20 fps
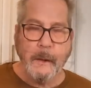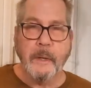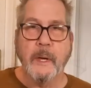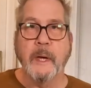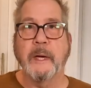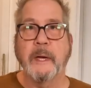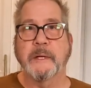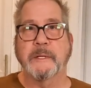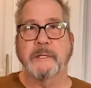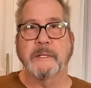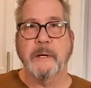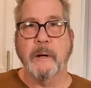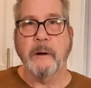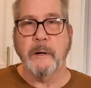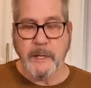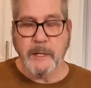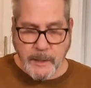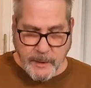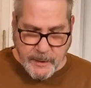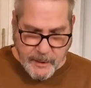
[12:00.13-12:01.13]
Okay, it's
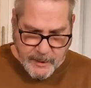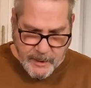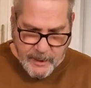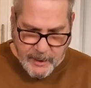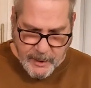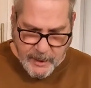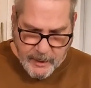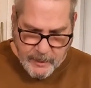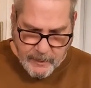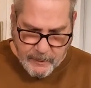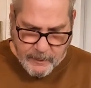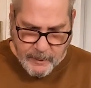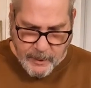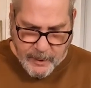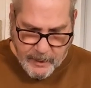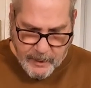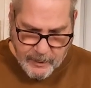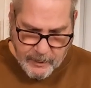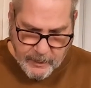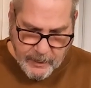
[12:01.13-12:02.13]
starting to thicken,
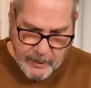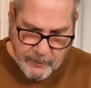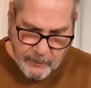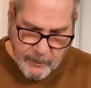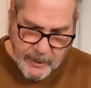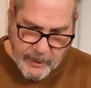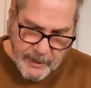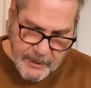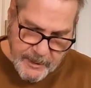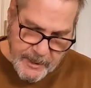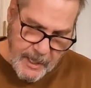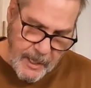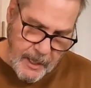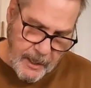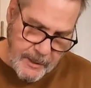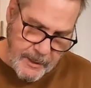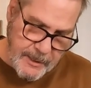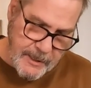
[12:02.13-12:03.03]
like you can really tell